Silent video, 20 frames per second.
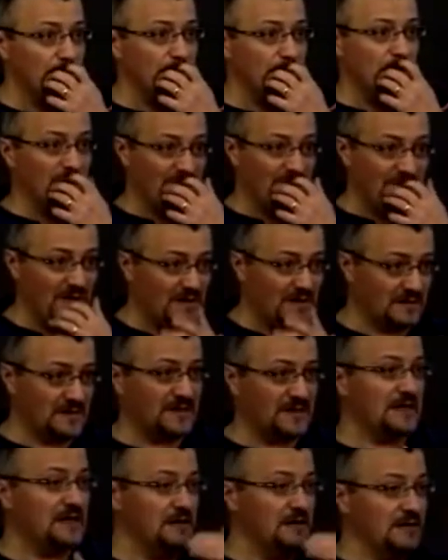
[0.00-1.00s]
If not
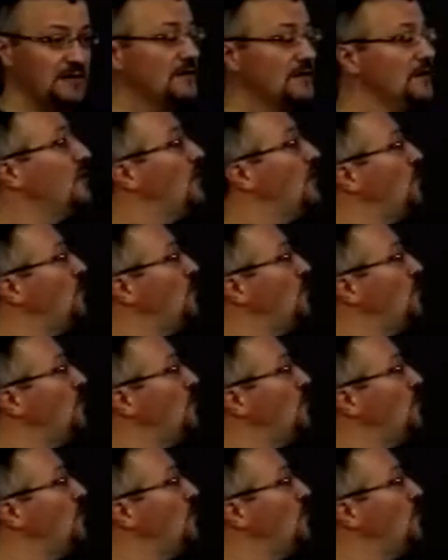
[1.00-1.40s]
today, we'll